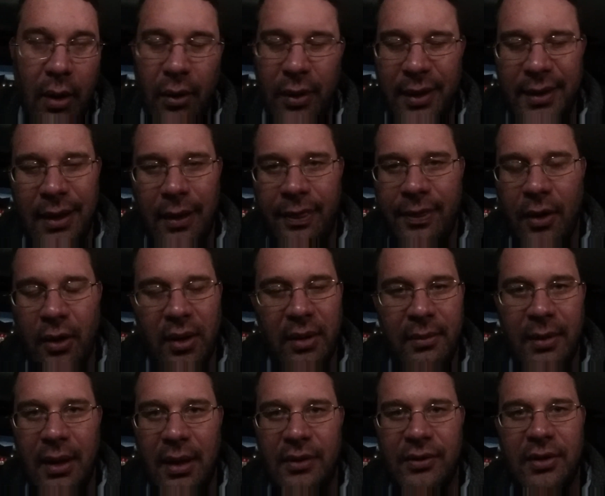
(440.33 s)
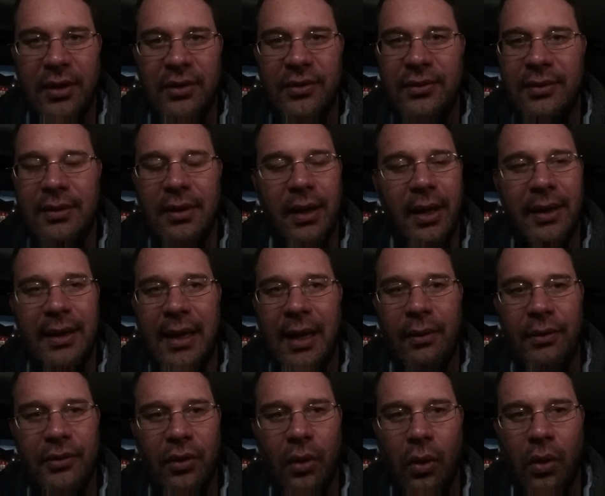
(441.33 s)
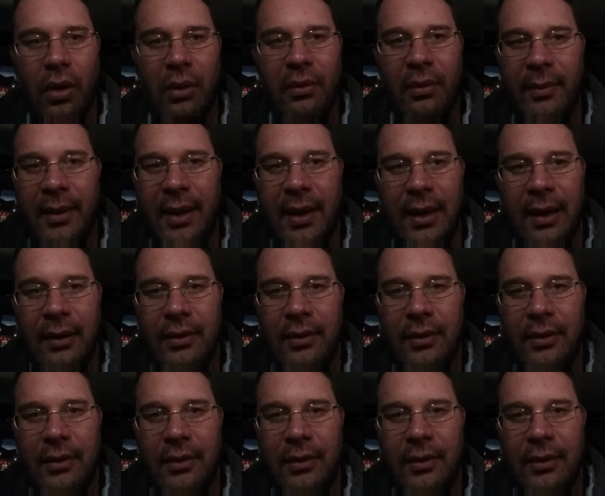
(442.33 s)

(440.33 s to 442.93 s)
I only did 30 minutes because leg day was horrible, man.